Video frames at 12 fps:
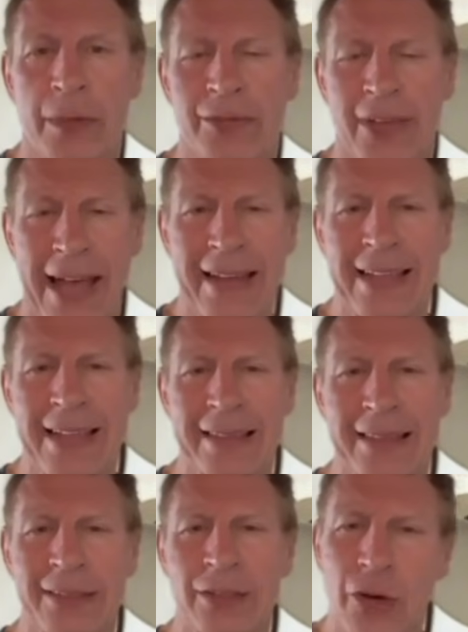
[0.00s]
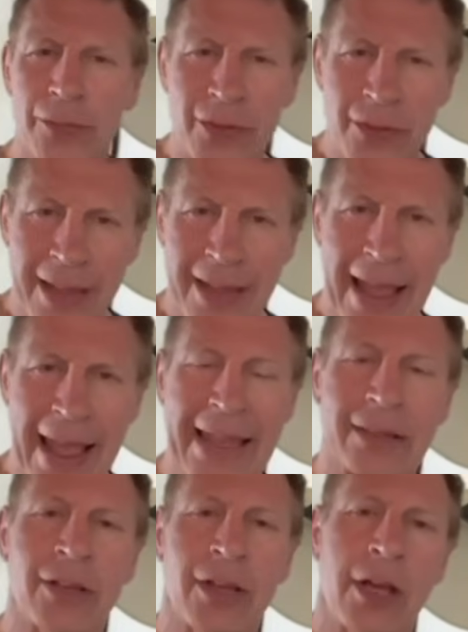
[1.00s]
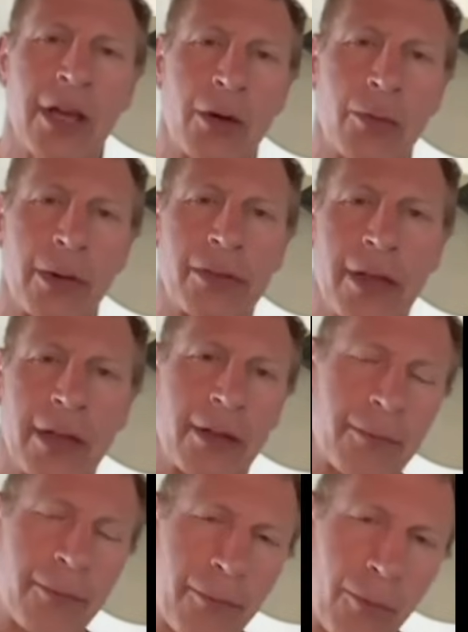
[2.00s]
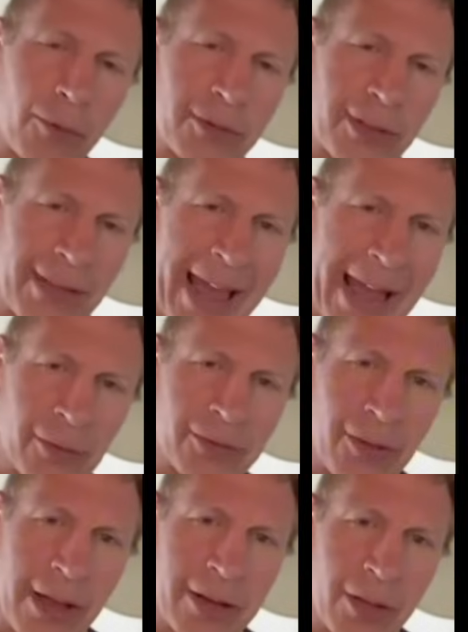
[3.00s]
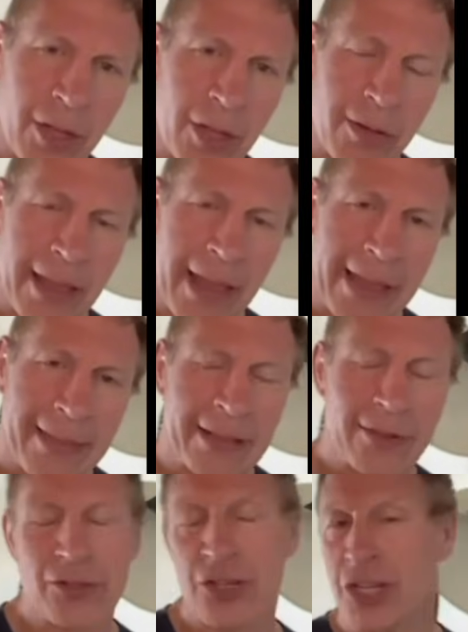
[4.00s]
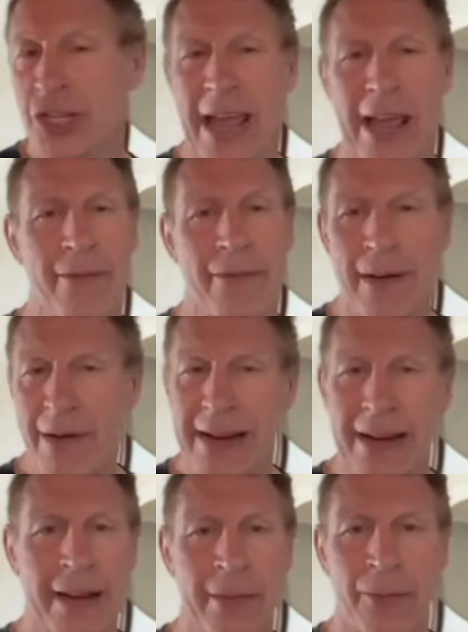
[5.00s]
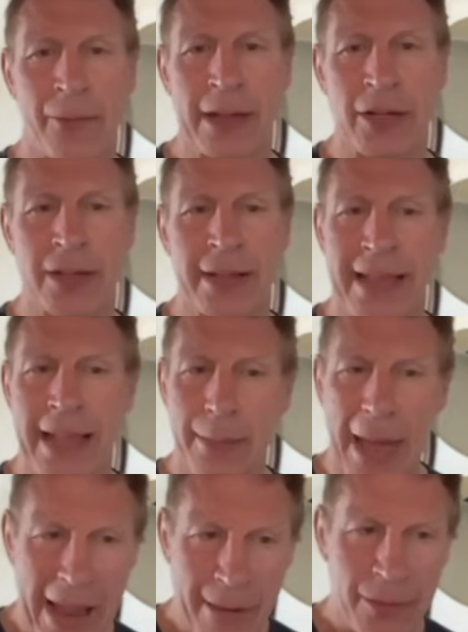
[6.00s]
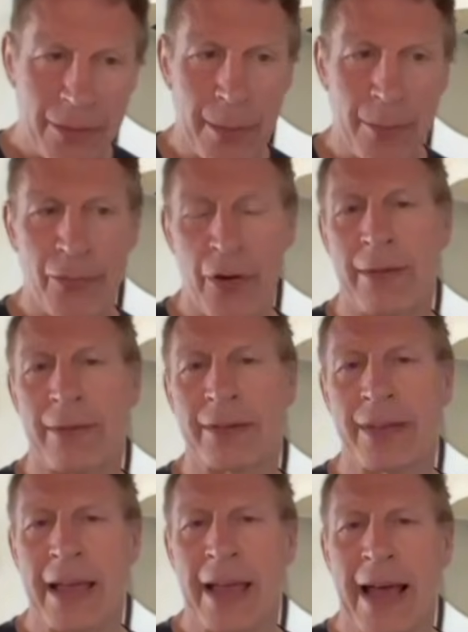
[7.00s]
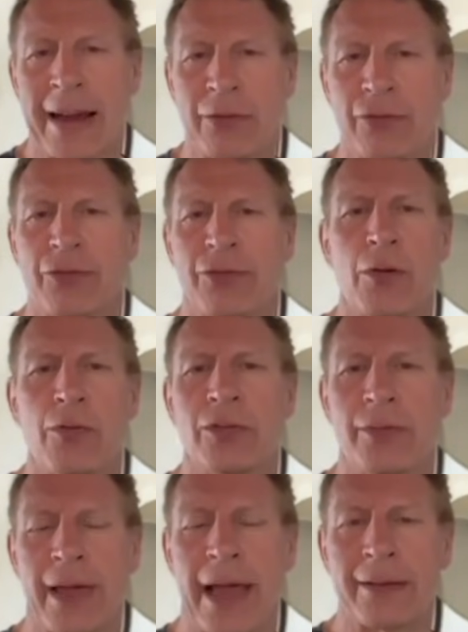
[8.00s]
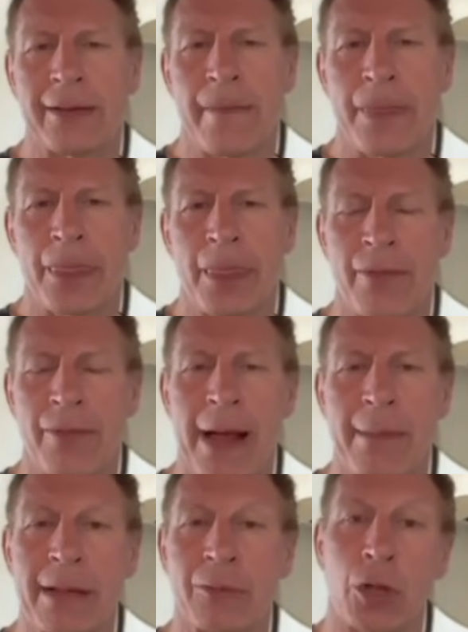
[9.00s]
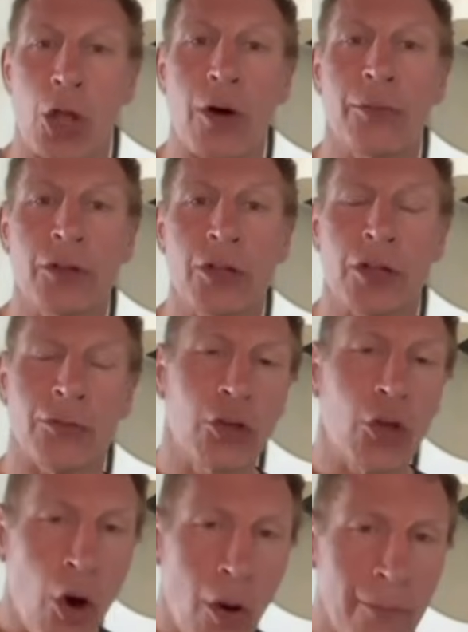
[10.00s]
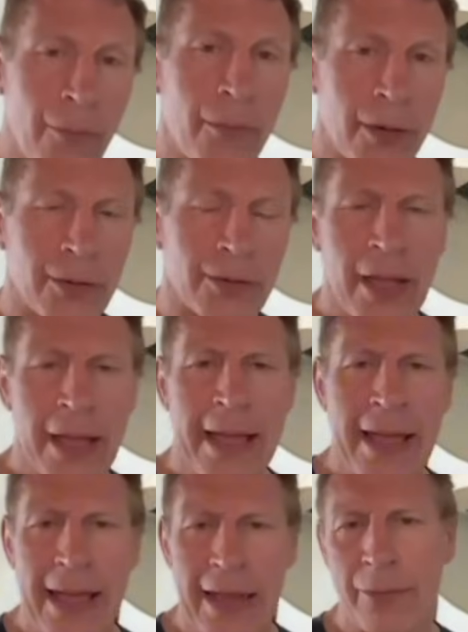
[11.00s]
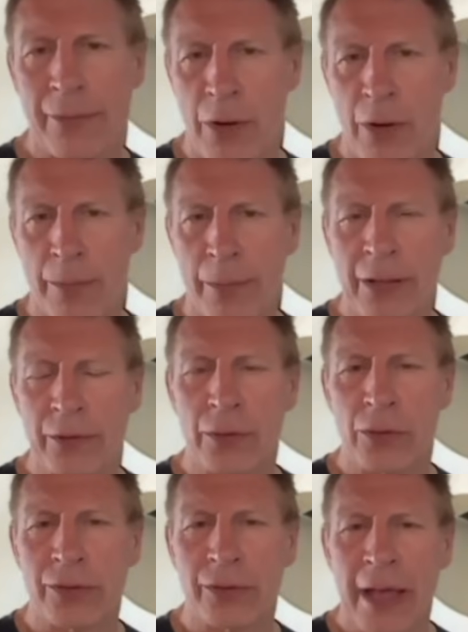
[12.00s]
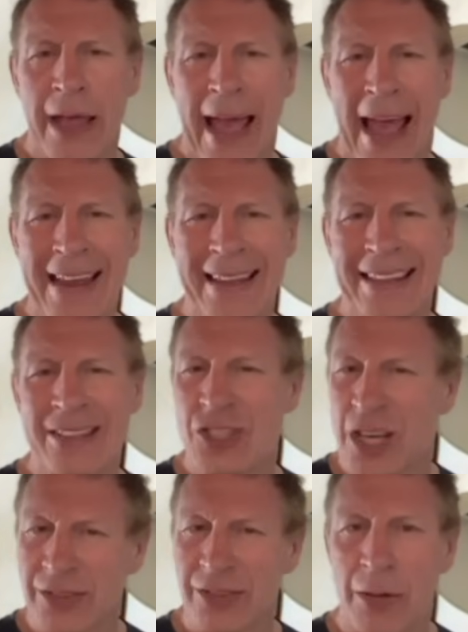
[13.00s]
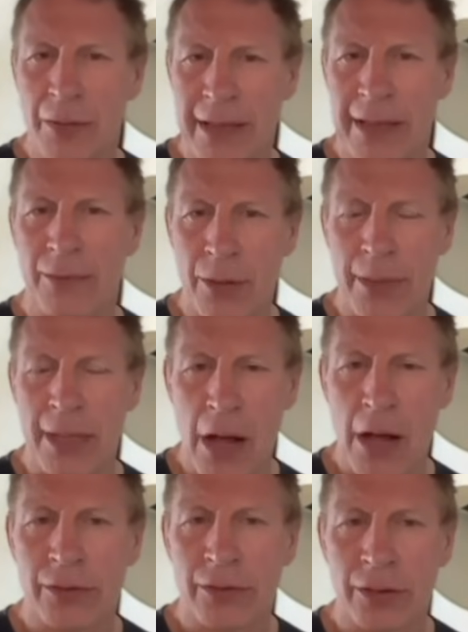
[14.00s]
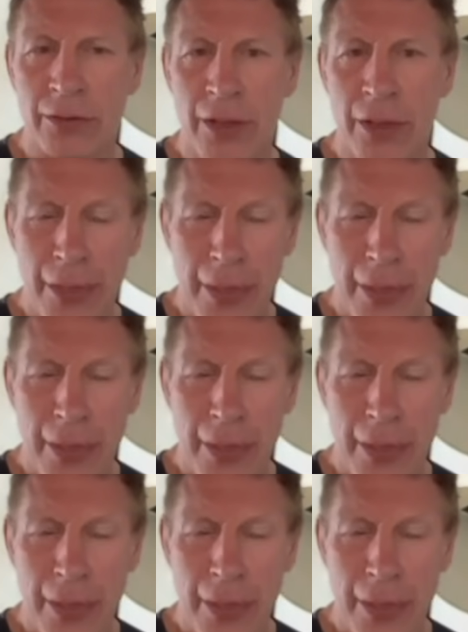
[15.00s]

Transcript: Sadly, this is often the case with forces outside of the UK. They share very little information, they keep everything private, and as a result of that, The families will often lose confidence in a foreign police force, and they just don't give them the answers that